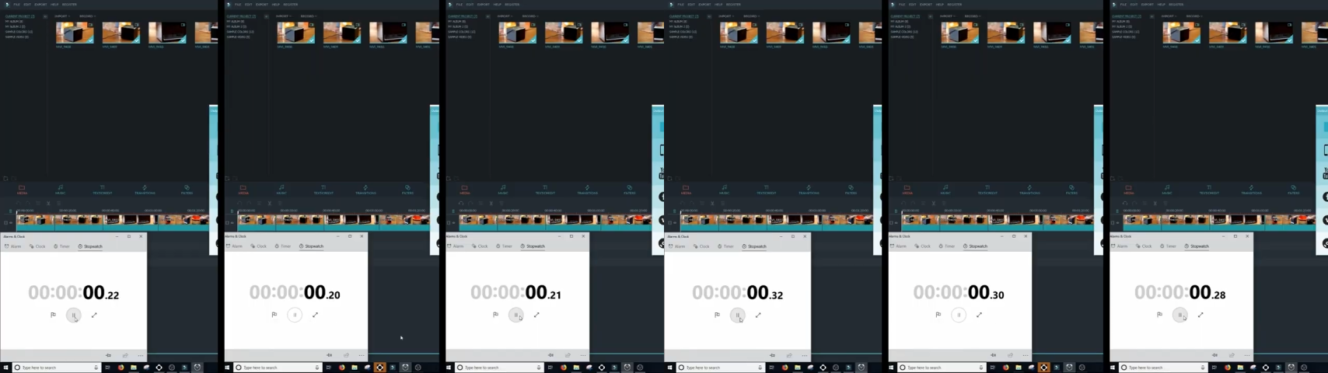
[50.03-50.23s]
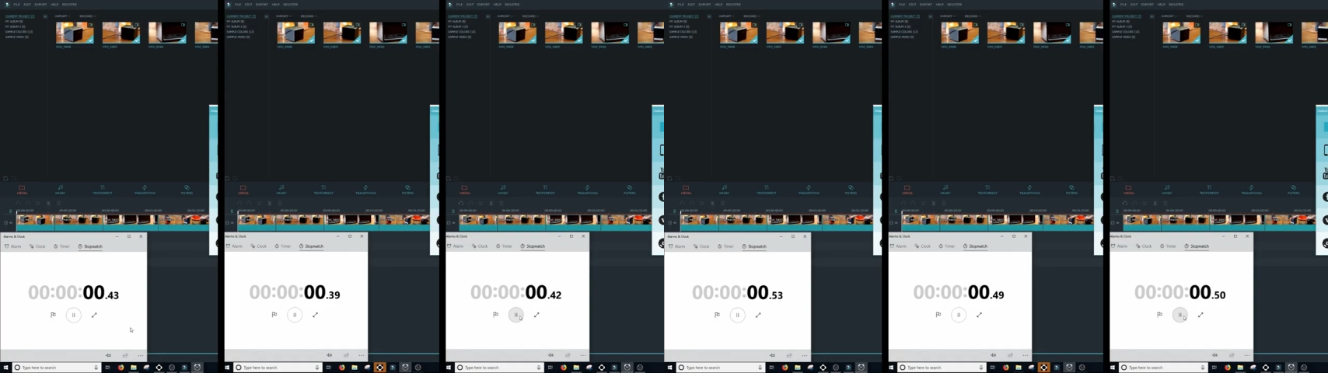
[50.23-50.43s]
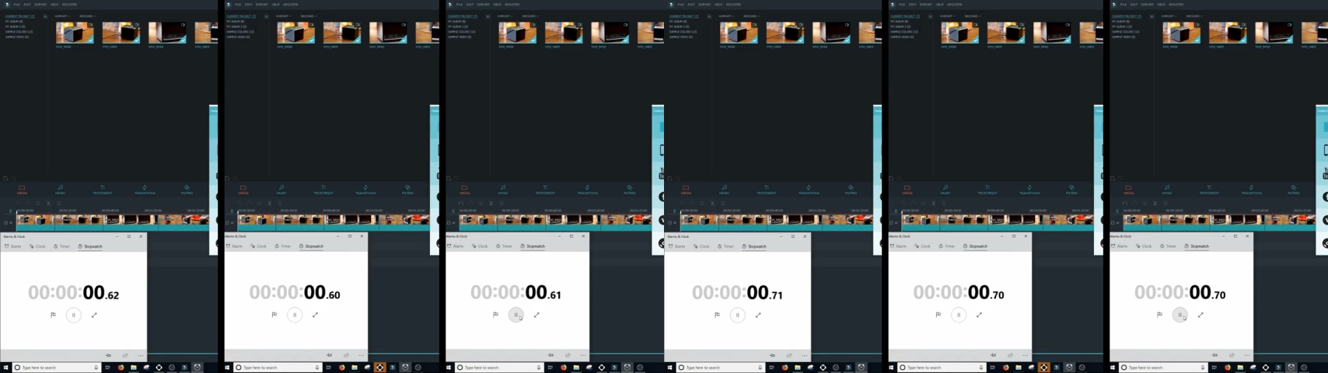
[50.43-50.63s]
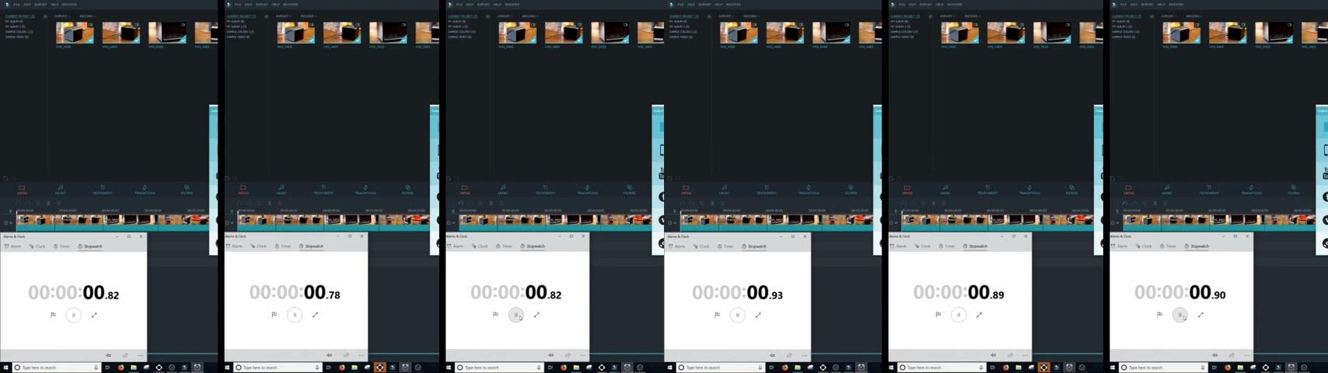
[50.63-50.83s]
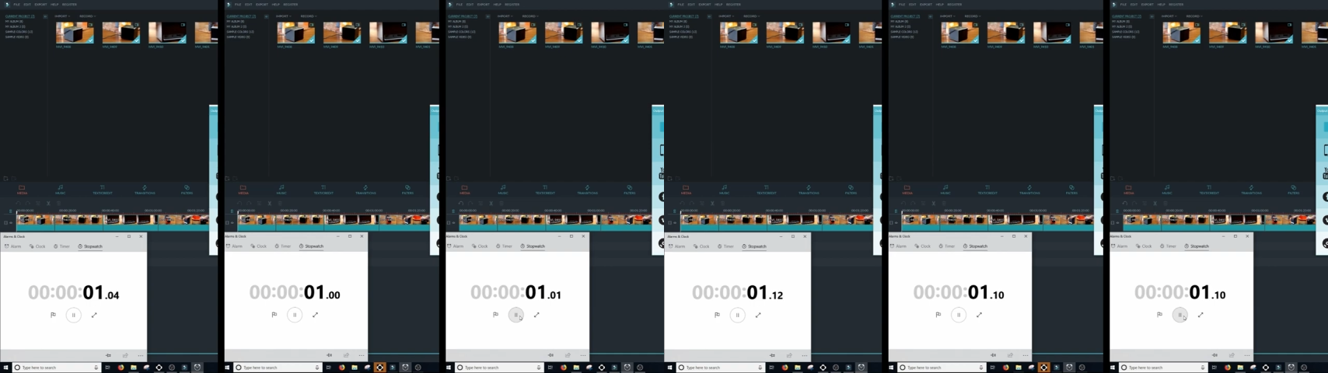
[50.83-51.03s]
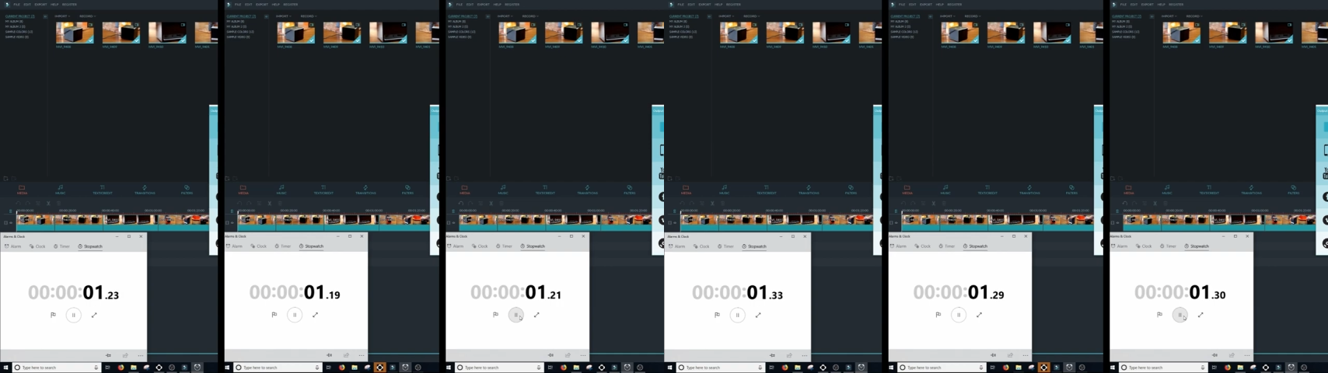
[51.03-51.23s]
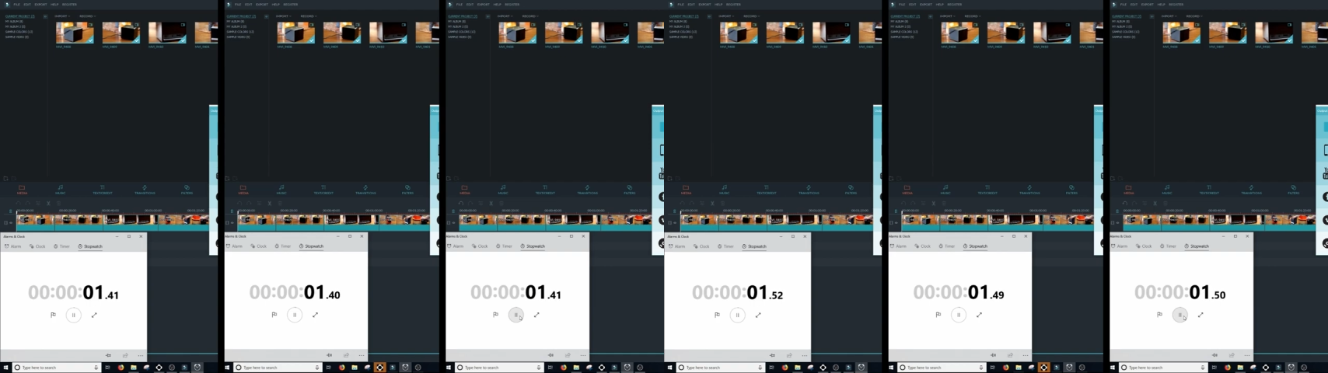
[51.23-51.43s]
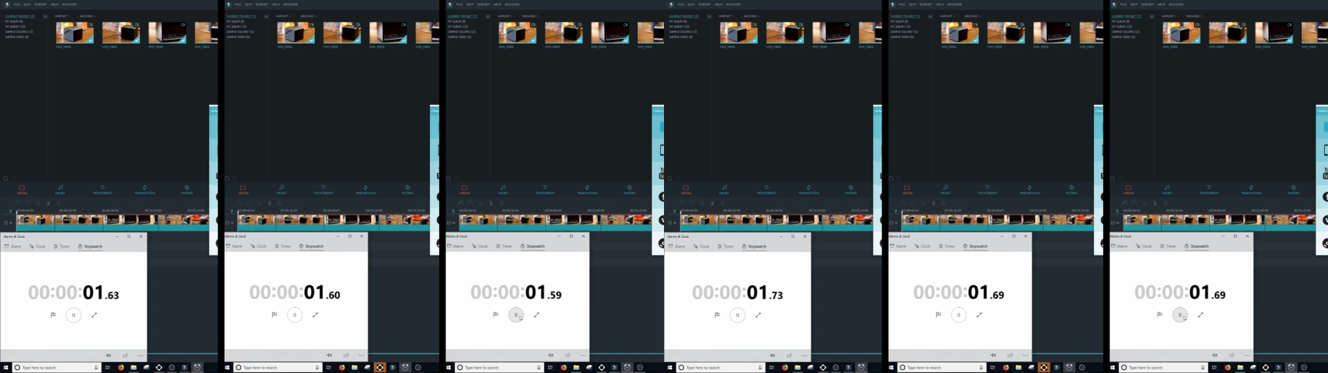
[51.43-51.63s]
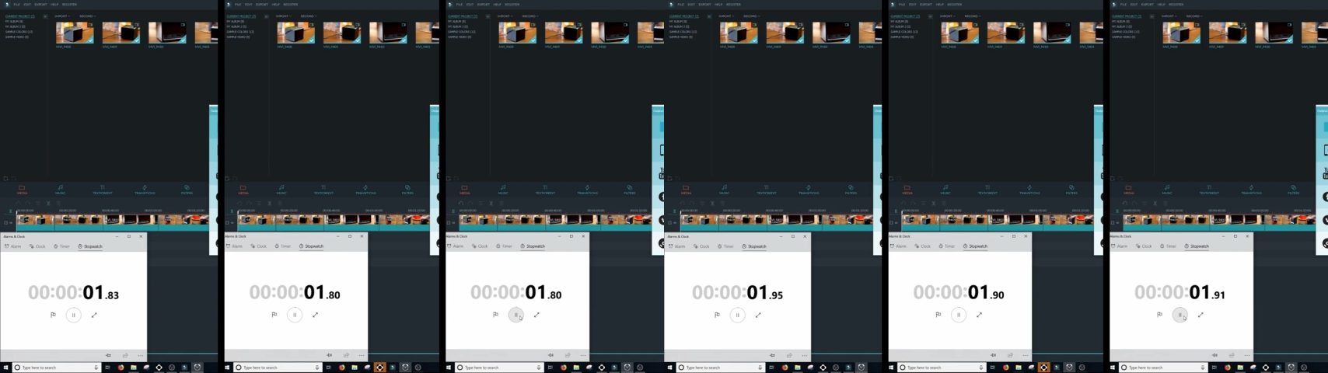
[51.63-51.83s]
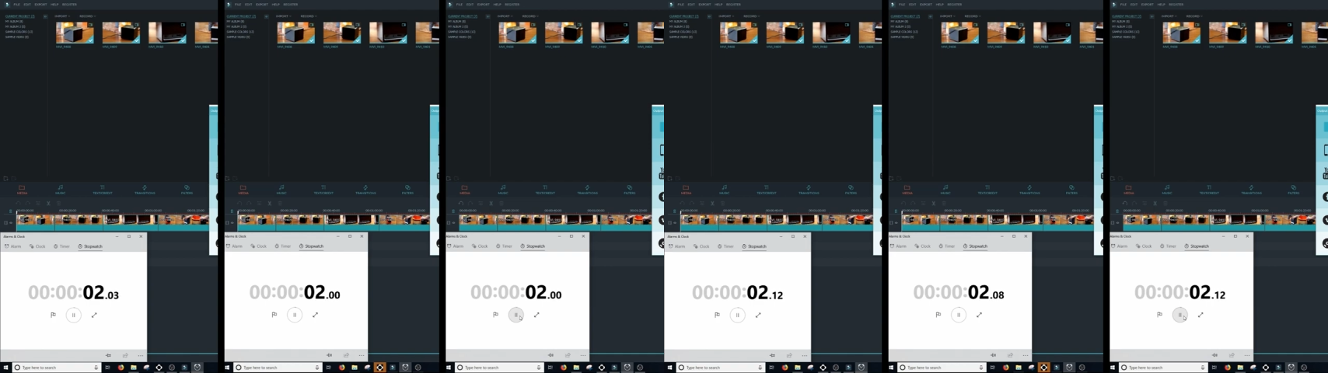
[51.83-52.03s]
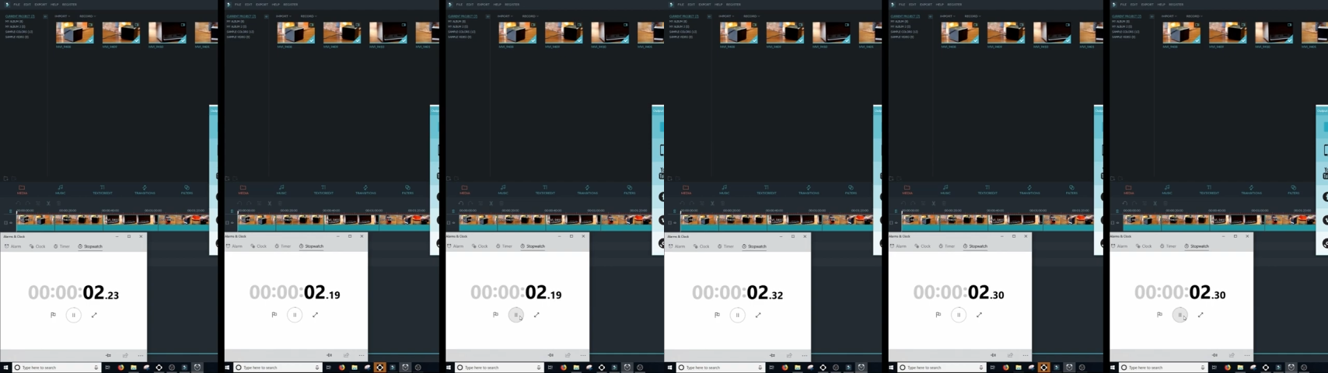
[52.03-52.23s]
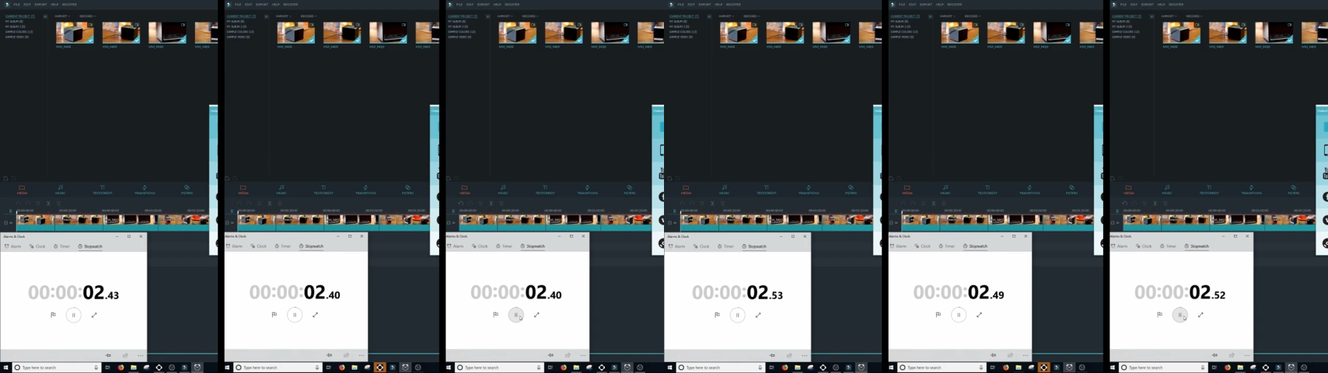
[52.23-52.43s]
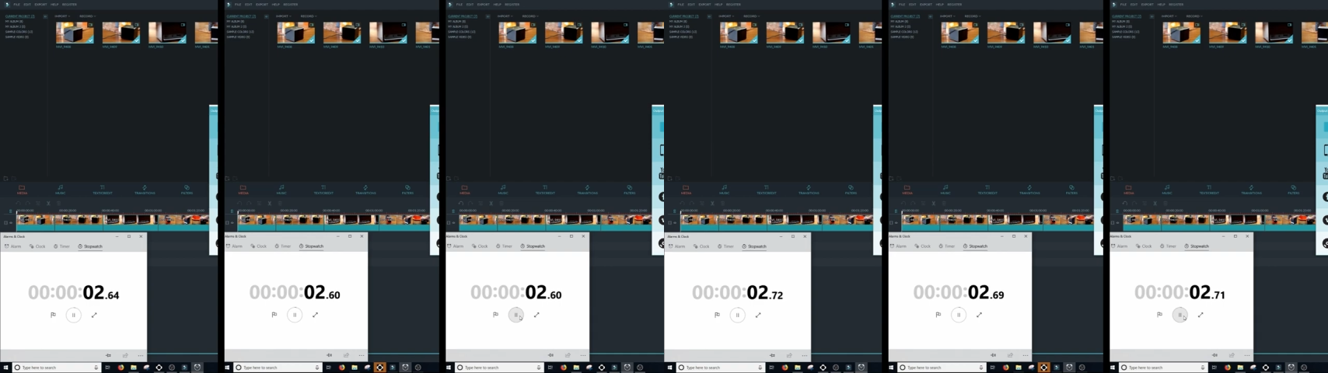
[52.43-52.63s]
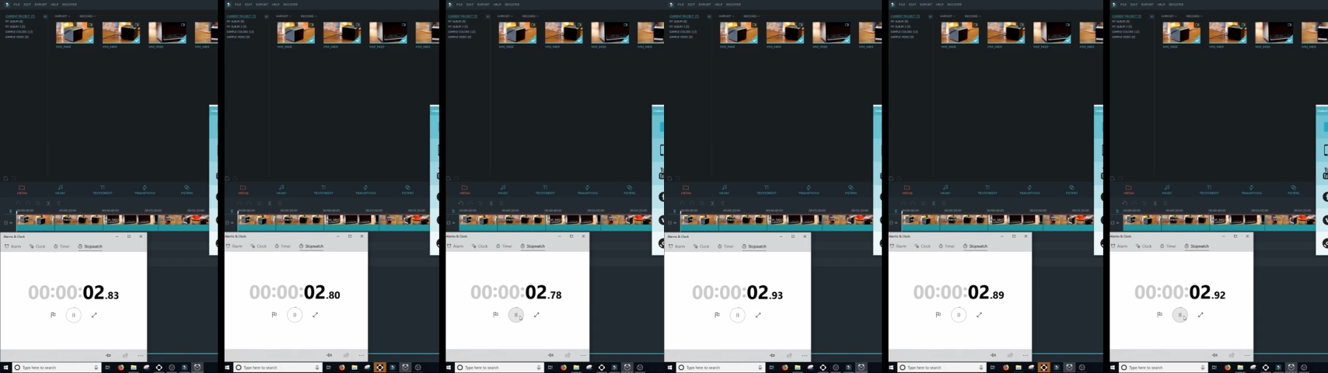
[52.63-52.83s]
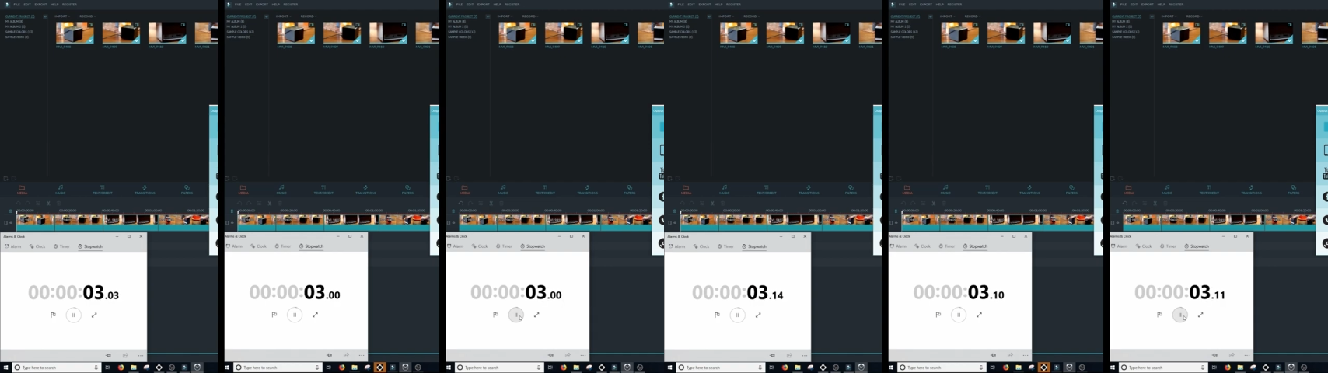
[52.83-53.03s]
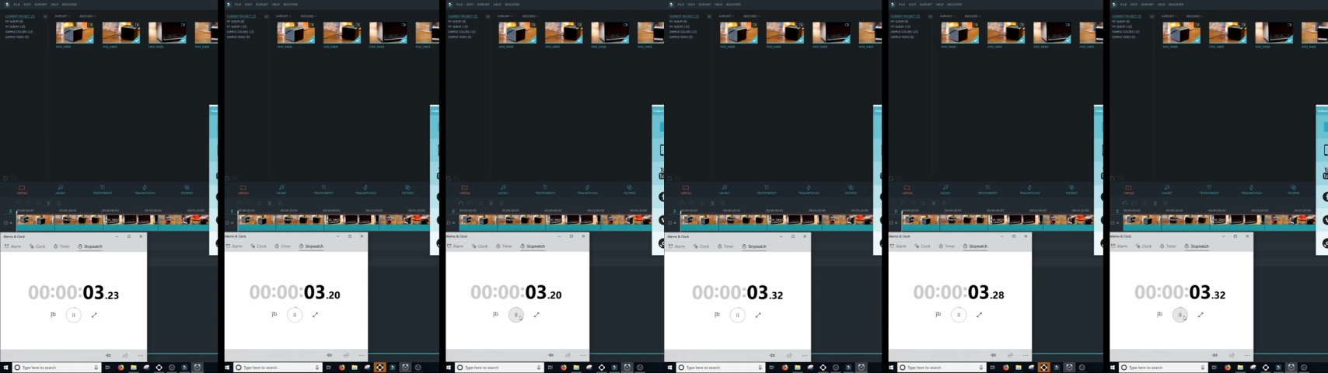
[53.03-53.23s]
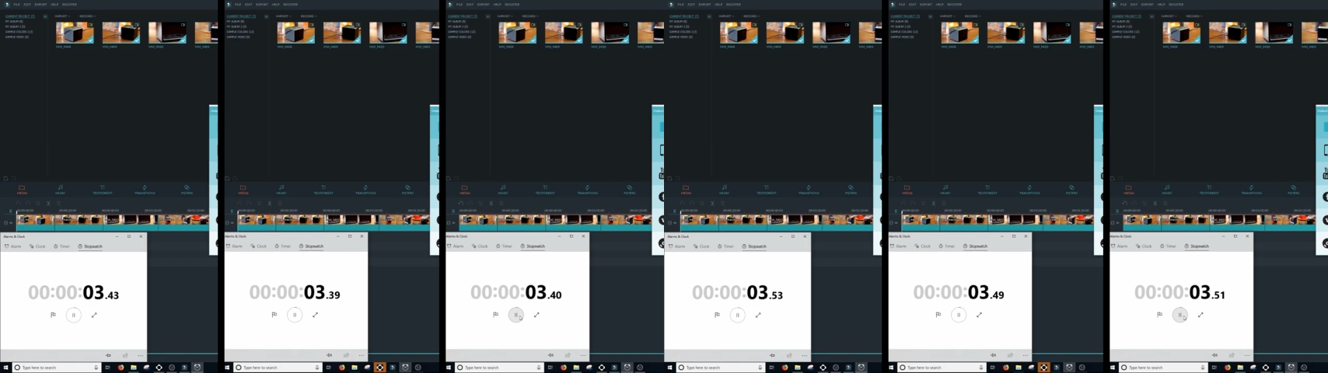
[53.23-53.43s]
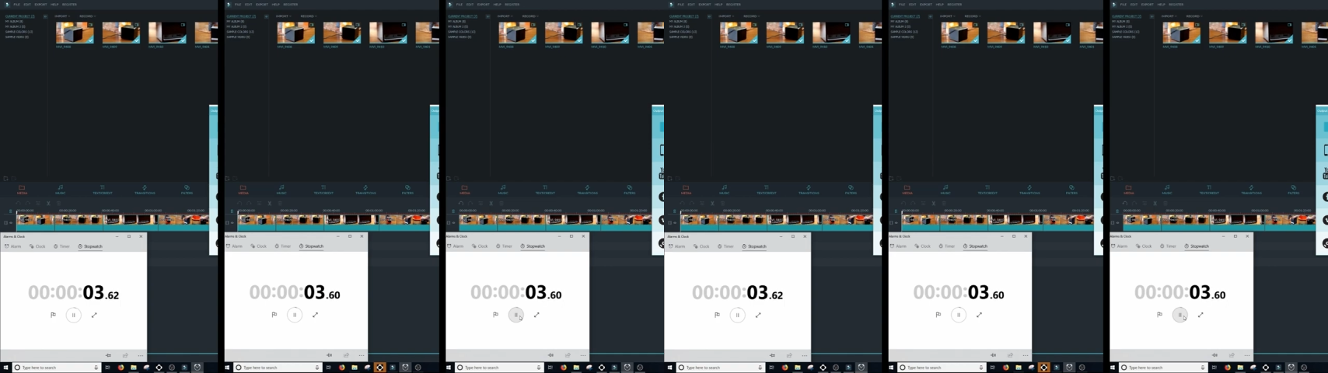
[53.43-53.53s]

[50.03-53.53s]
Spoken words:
[unreadable: no face in view]